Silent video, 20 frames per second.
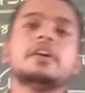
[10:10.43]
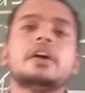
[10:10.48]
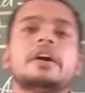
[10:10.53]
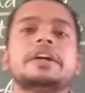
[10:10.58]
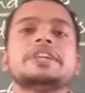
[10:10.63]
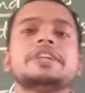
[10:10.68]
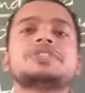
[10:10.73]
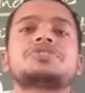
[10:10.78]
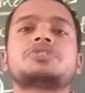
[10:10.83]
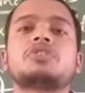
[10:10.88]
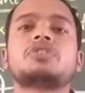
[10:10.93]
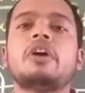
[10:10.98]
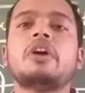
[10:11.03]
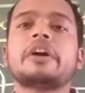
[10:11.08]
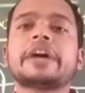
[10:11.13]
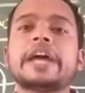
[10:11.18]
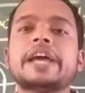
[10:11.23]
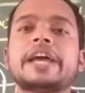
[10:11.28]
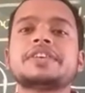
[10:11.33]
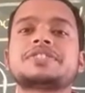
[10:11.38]

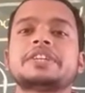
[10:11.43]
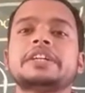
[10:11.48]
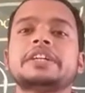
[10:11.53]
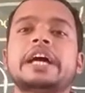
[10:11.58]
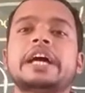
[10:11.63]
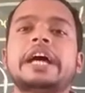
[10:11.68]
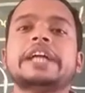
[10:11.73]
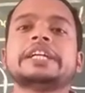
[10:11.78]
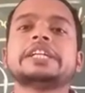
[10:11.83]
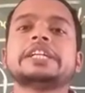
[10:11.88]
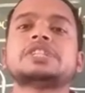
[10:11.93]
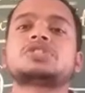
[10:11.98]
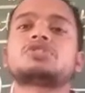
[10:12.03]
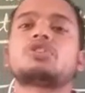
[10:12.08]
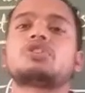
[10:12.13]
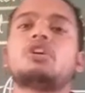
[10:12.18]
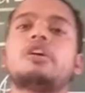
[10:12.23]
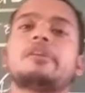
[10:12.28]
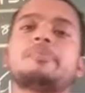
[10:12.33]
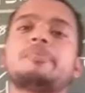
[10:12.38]
strong acid and
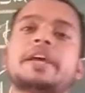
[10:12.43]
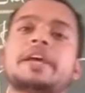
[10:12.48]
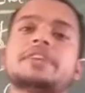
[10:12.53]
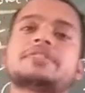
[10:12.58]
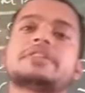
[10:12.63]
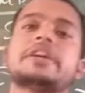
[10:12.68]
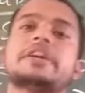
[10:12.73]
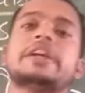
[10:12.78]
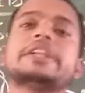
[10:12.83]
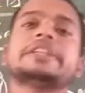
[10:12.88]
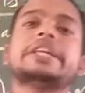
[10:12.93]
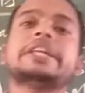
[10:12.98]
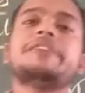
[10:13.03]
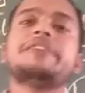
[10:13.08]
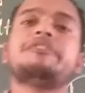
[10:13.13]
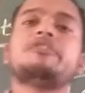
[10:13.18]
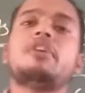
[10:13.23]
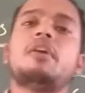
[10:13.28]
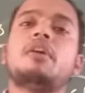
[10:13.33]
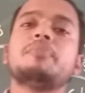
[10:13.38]
strong base. They
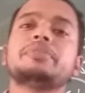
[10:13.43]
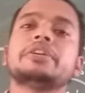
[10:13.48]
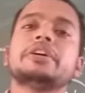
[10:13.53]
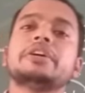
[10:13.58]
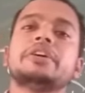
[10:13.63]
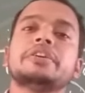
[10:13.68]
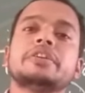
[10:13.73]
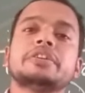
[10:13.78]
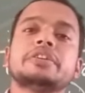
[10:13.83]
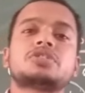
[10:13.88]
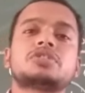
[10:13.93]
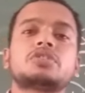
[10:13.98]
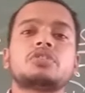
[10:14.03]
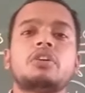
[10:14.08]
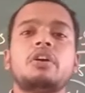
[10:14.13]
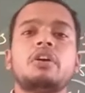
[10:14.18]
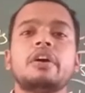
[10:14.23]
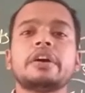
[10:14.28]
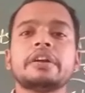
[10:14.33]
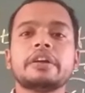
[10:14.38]
form
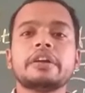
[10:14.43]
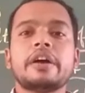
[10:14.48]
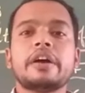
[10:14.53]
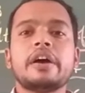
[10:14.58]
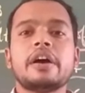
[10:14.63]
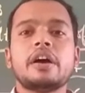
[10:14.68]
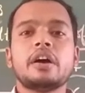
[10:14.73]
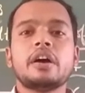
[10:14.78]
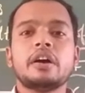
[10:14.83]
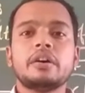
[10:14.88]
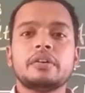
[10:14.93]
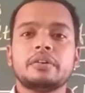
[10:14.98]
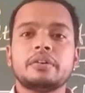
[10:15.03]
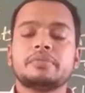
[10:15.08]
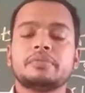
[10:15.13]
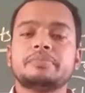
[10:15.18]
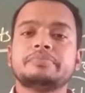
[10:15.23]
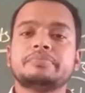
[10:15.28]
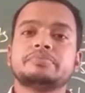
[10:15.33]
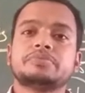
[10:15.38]
strong
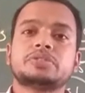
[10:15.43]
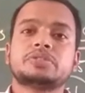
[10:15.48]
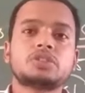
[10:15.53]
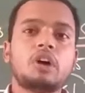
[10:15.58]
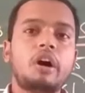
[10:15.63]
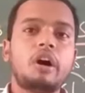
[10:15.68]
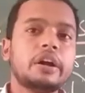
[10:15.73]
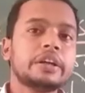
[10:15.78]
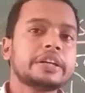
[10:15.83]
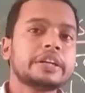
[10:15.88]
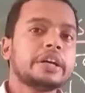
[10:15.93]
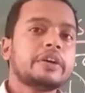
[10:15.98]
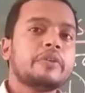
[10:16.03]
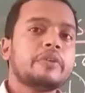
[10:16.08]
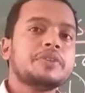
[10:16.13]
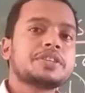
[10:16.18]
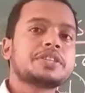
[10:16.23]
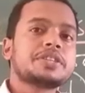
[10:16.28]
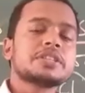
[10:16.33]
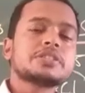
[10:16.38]
salt
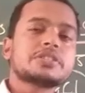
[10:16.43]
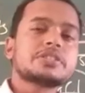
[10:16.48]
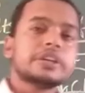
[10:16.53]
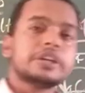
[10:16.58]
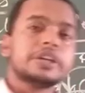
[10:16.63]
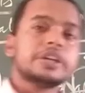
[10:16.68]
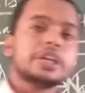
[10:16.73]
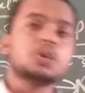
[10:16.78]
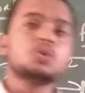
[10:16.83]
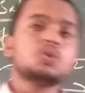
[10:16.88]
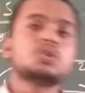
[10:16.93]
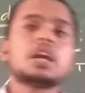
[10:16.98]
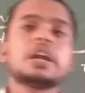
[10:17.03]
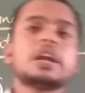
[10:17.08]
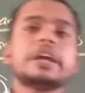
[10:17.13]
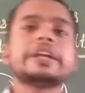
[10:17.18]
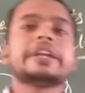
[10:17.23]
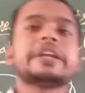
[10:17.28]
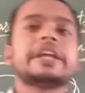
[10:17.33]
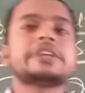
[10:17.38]
which is neutral
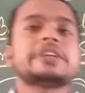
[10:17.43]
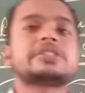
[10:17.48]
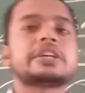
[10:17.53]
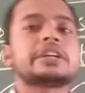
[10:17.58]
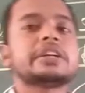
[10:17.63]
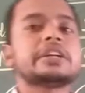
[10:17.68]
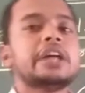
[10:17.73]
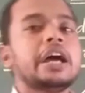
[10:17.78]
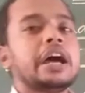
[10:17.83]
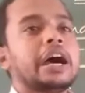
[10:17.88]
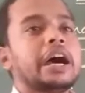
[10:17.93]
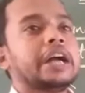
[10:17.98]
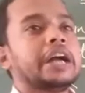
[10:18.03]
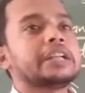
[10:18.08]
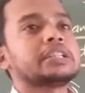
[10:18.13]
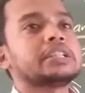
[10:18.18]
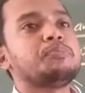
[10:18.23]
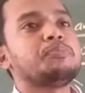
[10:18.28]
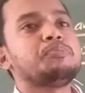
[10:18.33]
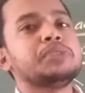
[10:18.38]
in nature and
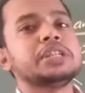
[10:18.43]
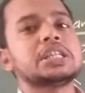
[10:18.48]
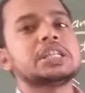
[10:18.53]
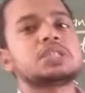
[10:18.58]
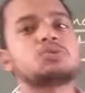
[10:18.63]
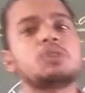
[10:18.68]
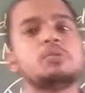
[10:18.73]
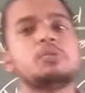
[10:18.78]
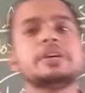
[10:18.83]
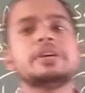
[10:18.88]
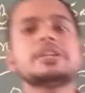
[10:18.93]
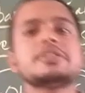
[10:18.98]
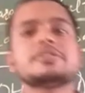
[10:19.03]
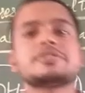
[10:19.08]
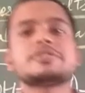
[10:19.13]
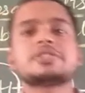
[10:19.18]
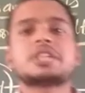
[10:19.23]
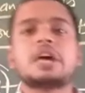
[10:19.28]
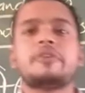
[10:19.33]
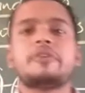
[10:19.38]
the pH will be
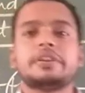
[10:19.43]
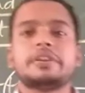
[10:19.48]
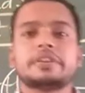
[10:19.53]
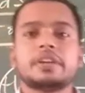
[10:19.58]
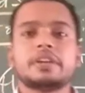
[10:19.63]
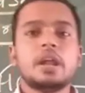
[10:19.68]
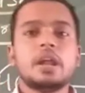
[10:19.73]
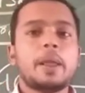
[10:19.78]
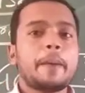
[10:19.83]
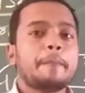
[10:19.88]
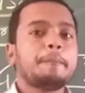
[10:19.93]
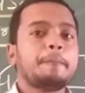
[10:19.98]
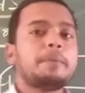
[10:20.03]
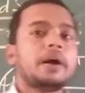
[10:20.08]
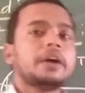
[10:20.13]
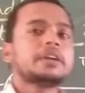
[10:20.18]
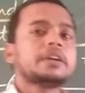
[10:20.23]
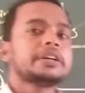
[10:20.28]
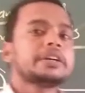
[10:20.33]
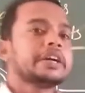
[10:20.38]
7.
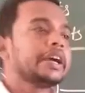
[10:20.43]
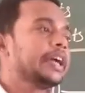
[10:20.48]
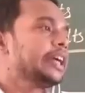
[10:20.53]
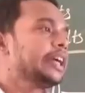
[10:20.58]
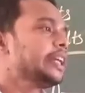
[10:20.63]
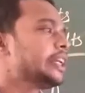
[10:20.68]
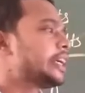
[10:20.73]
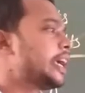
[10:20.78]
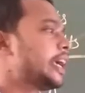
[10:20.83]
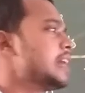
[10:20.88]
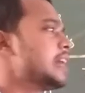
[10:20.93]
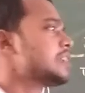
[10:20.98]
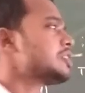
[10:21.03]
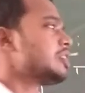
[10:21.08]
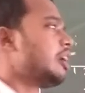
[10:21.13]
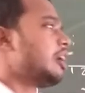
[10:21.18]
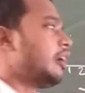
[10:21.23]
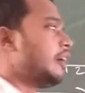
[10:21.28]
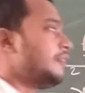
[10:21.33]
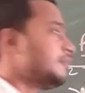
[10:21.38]
But in case
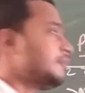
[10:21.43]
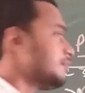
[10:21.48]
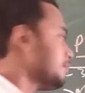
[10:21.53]
of